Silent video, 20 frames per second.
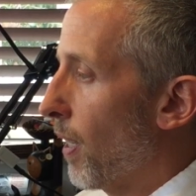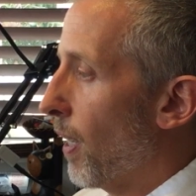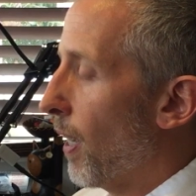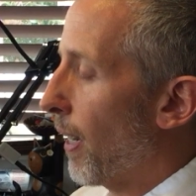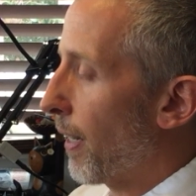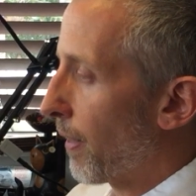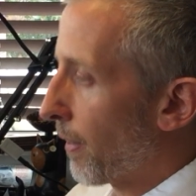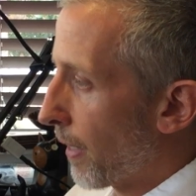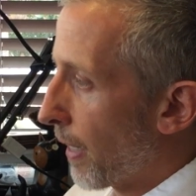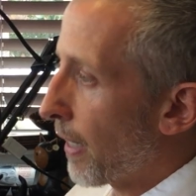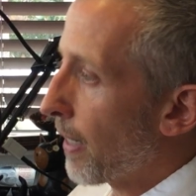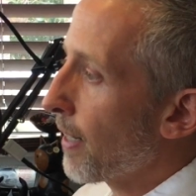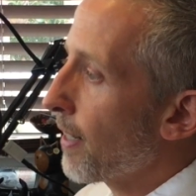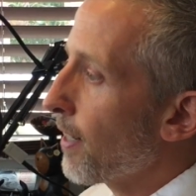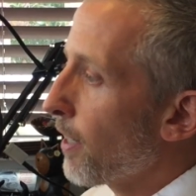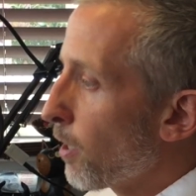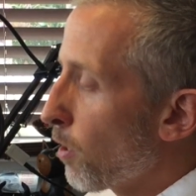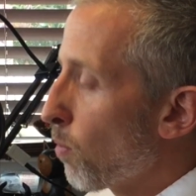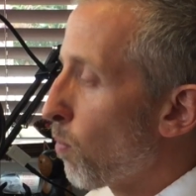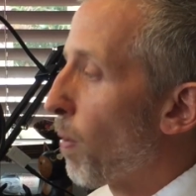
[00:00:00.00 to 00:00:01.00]
And
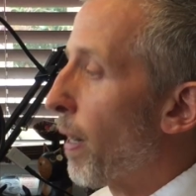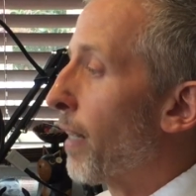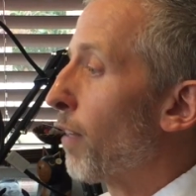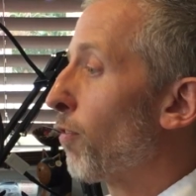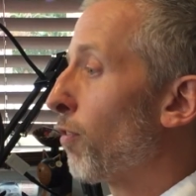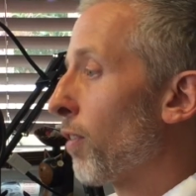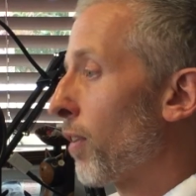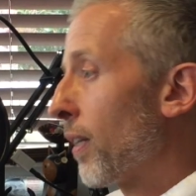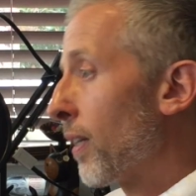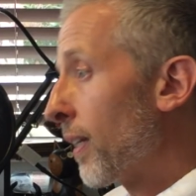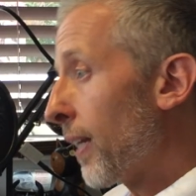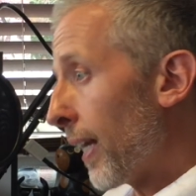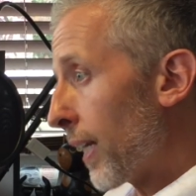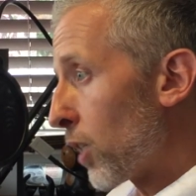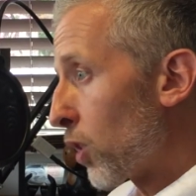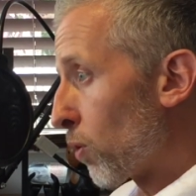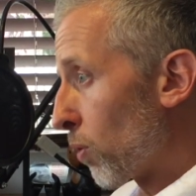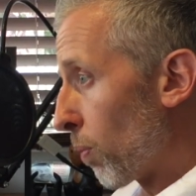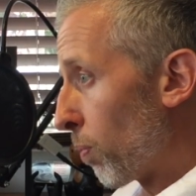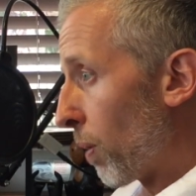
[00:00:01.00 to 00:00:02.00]
then you wait for the
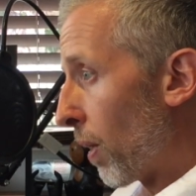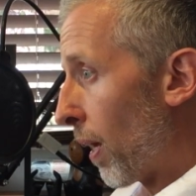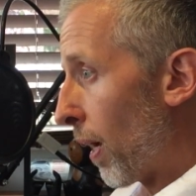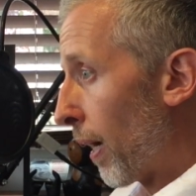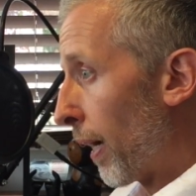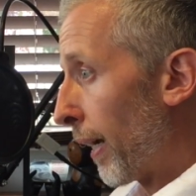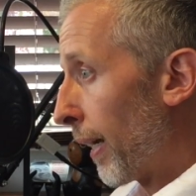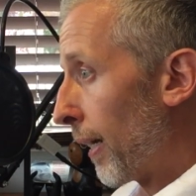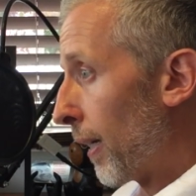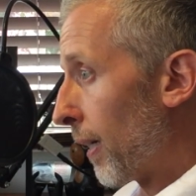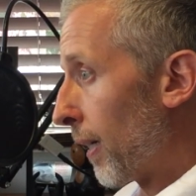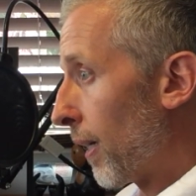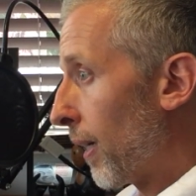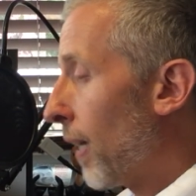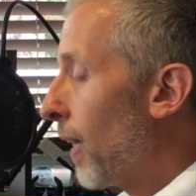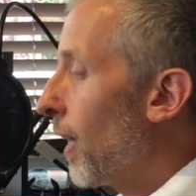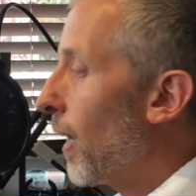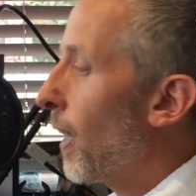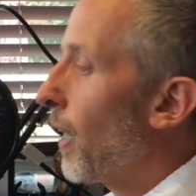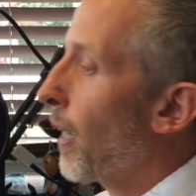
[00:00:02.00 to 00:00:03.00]
next reply
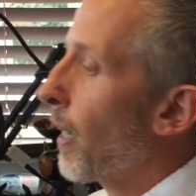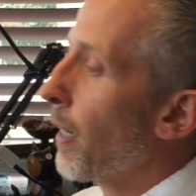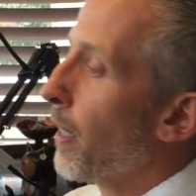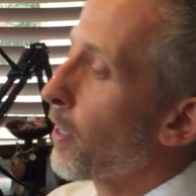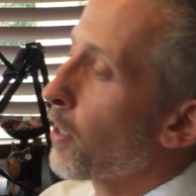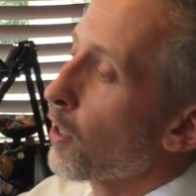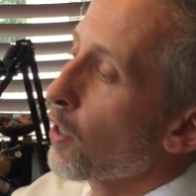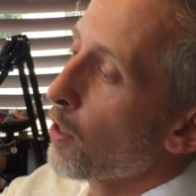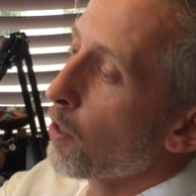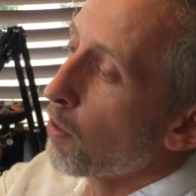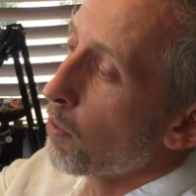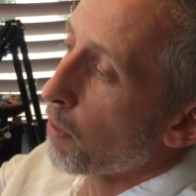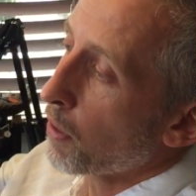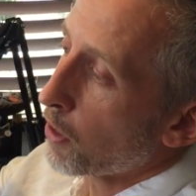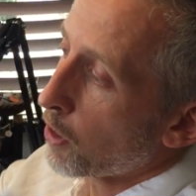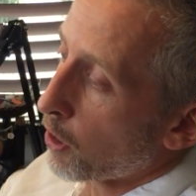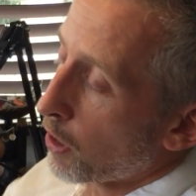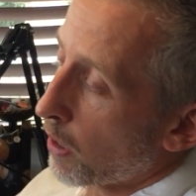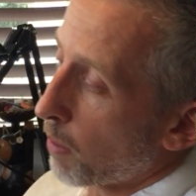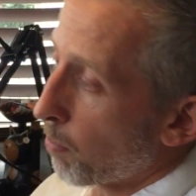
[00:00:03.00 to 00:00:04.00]
and you
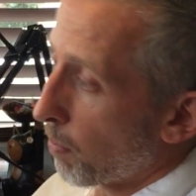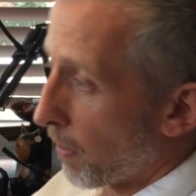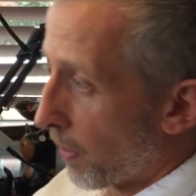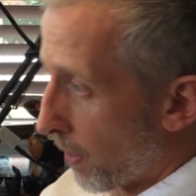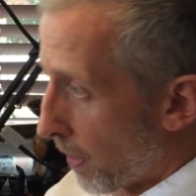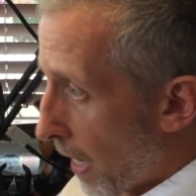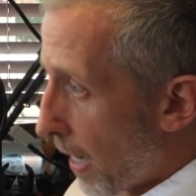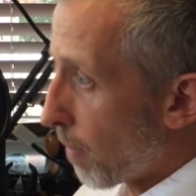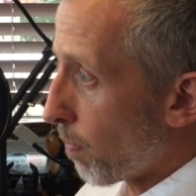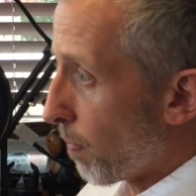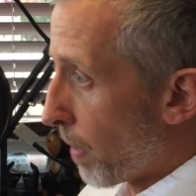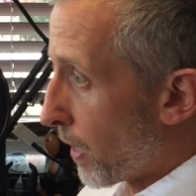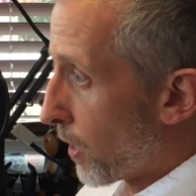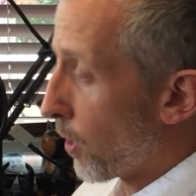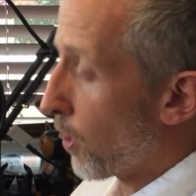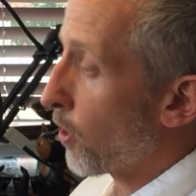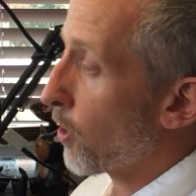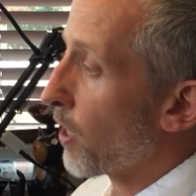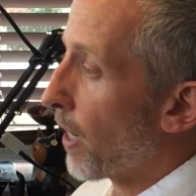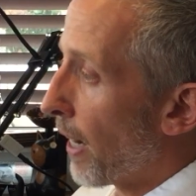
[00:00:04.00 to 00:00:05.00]
interpret that
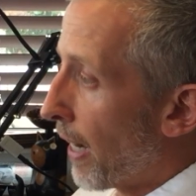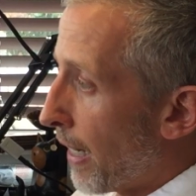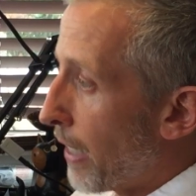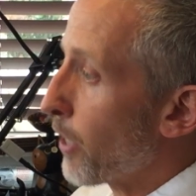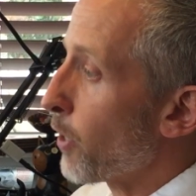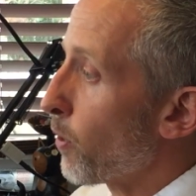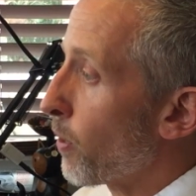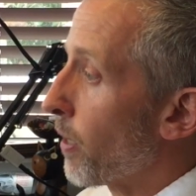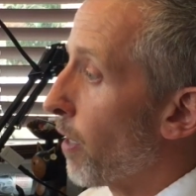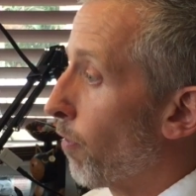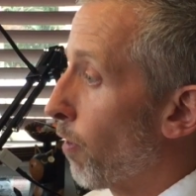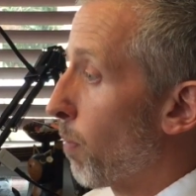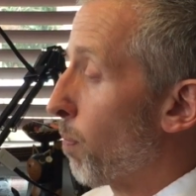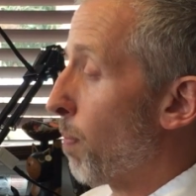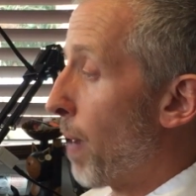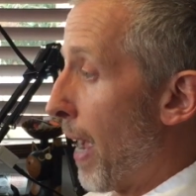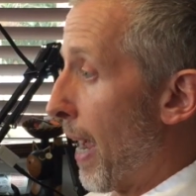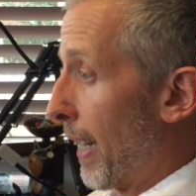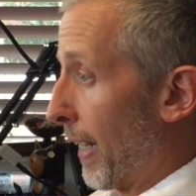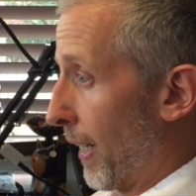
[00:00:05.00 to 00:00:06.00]
message and you give it
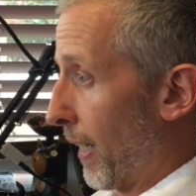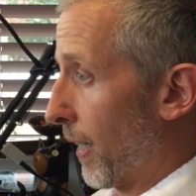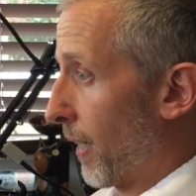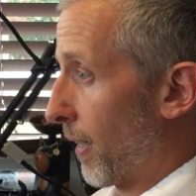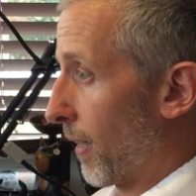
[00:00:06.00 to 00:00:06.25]
back.